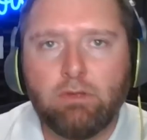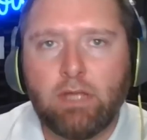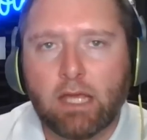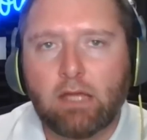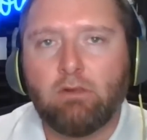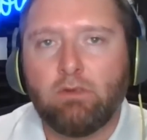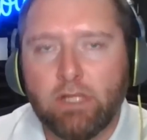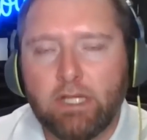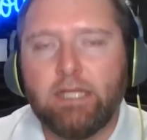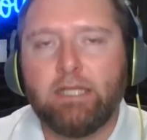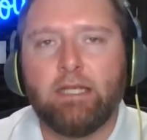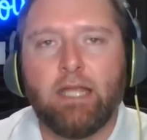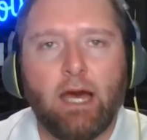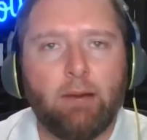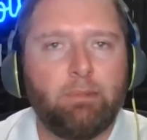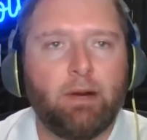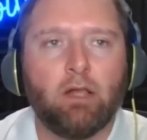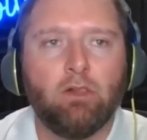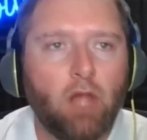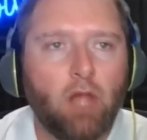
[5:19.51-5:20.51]
They cleaned
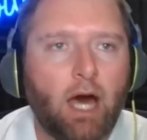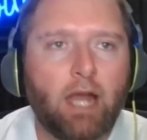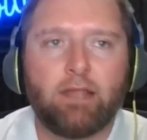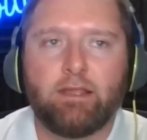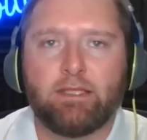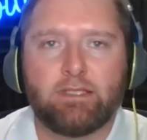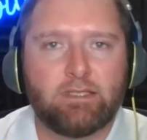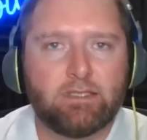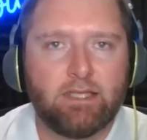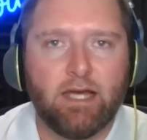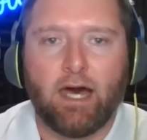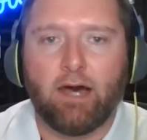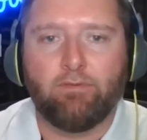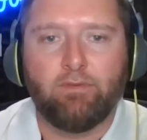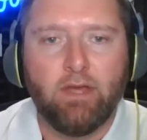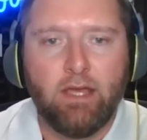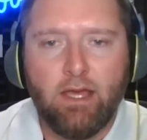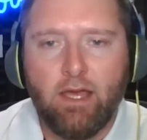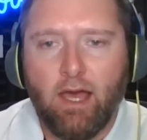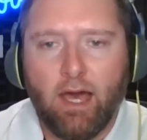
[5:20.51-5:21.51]
up a lot of the stuff